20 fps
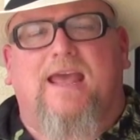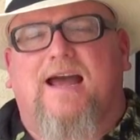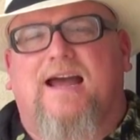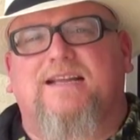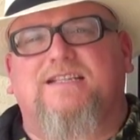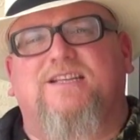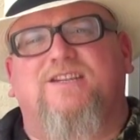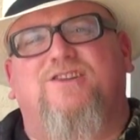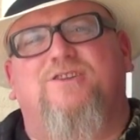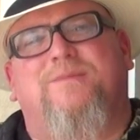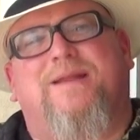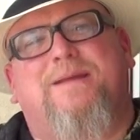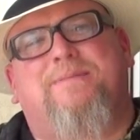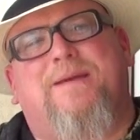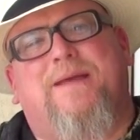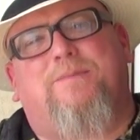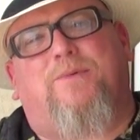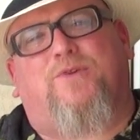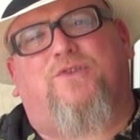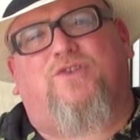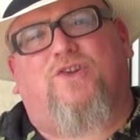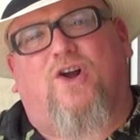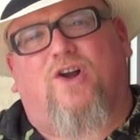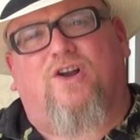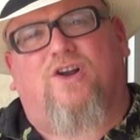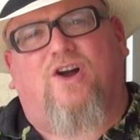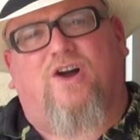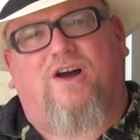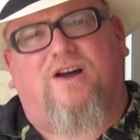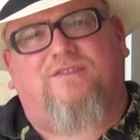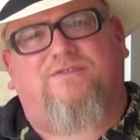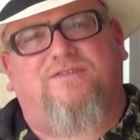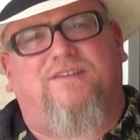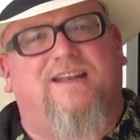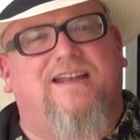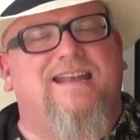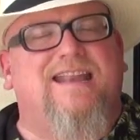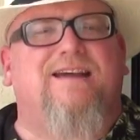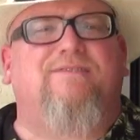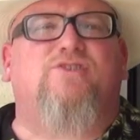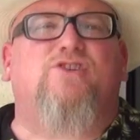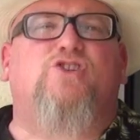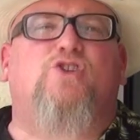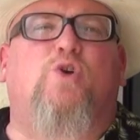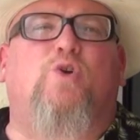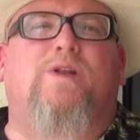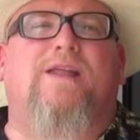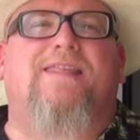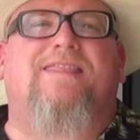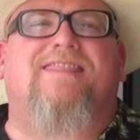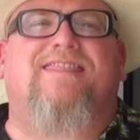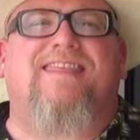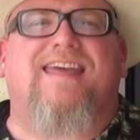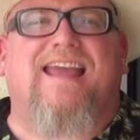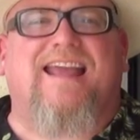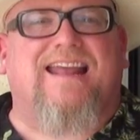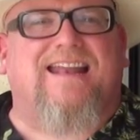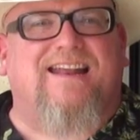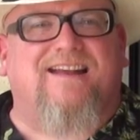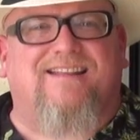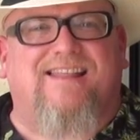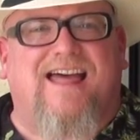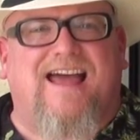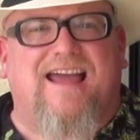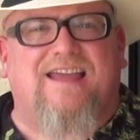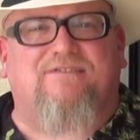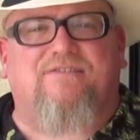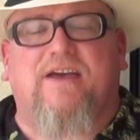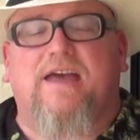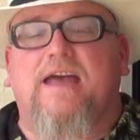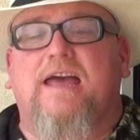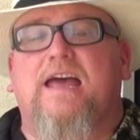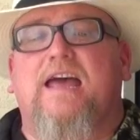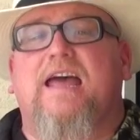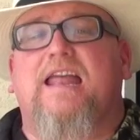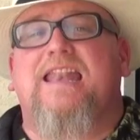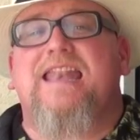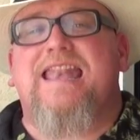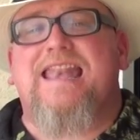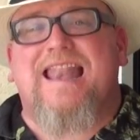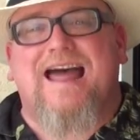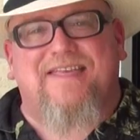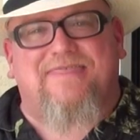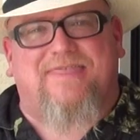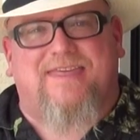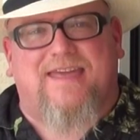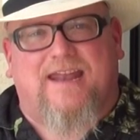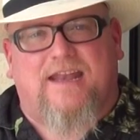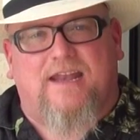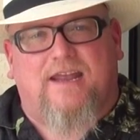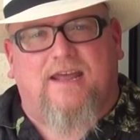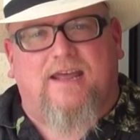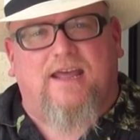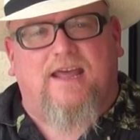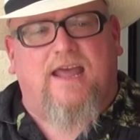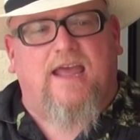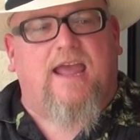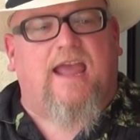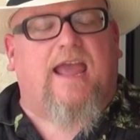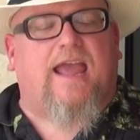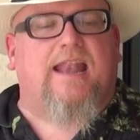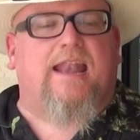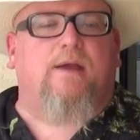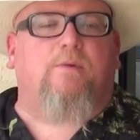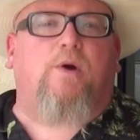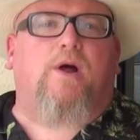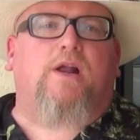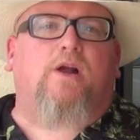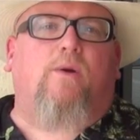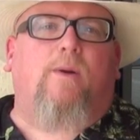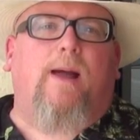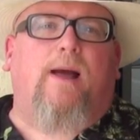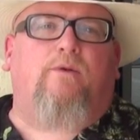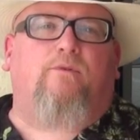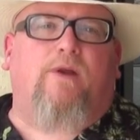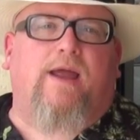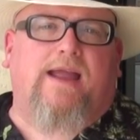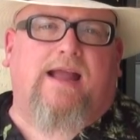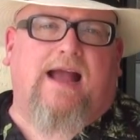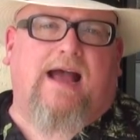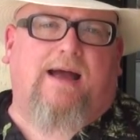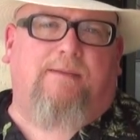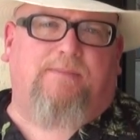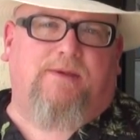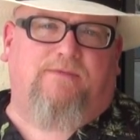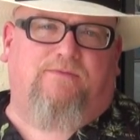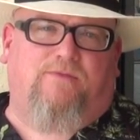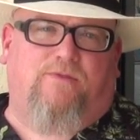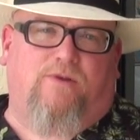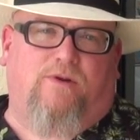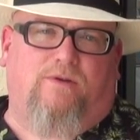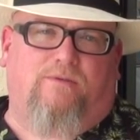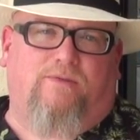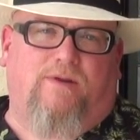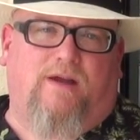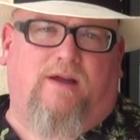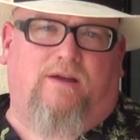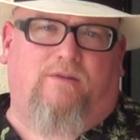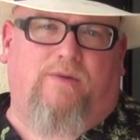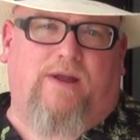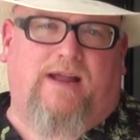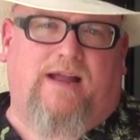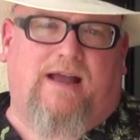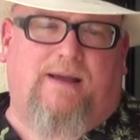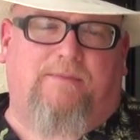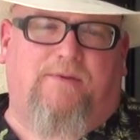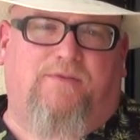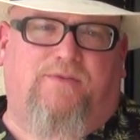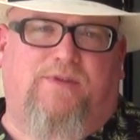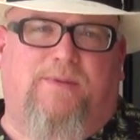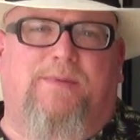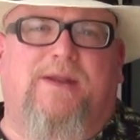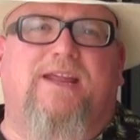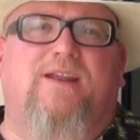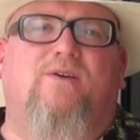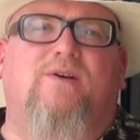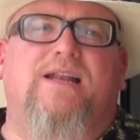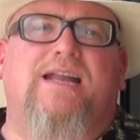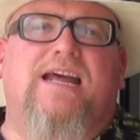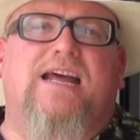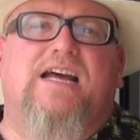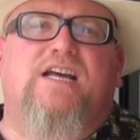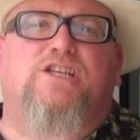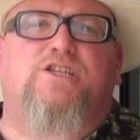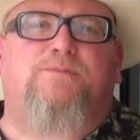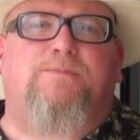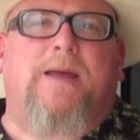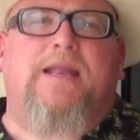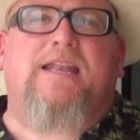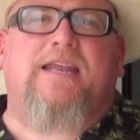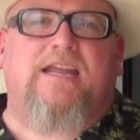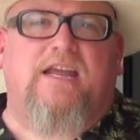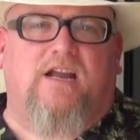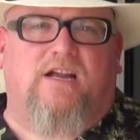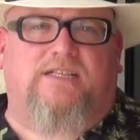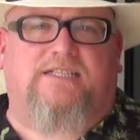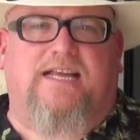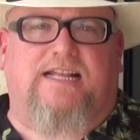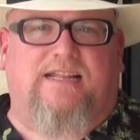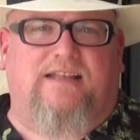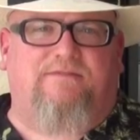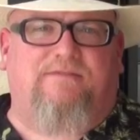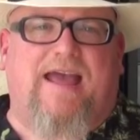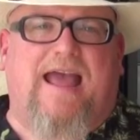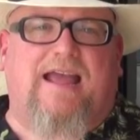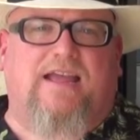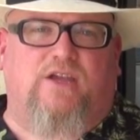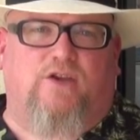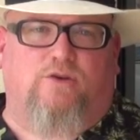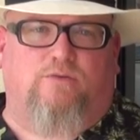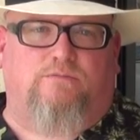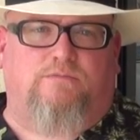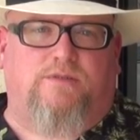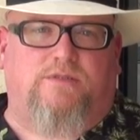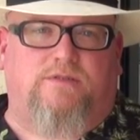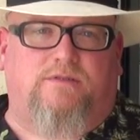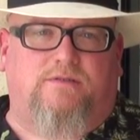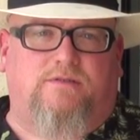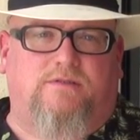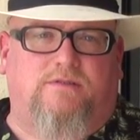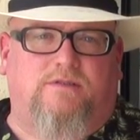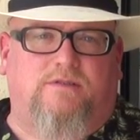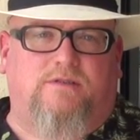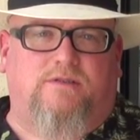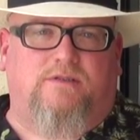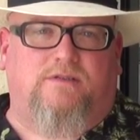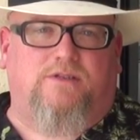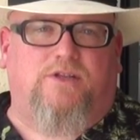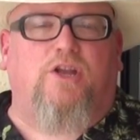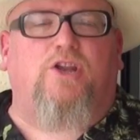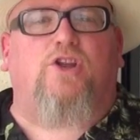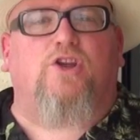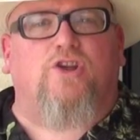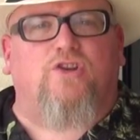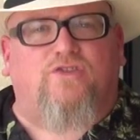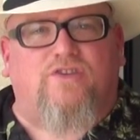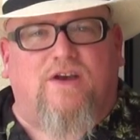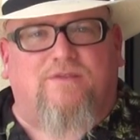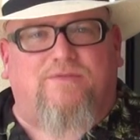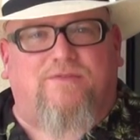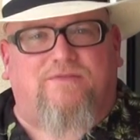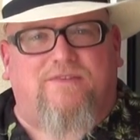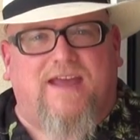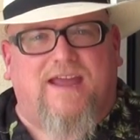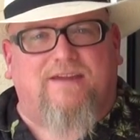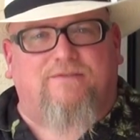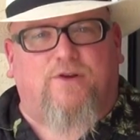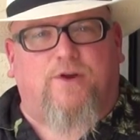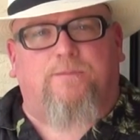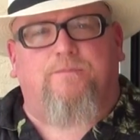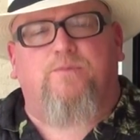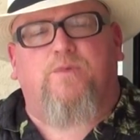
I see too many people starting off, never sold a thing in their life, nothing, and they want to go out and write copy for somebody. You know what? Spend a year selling vacuums. You do yourself a favor.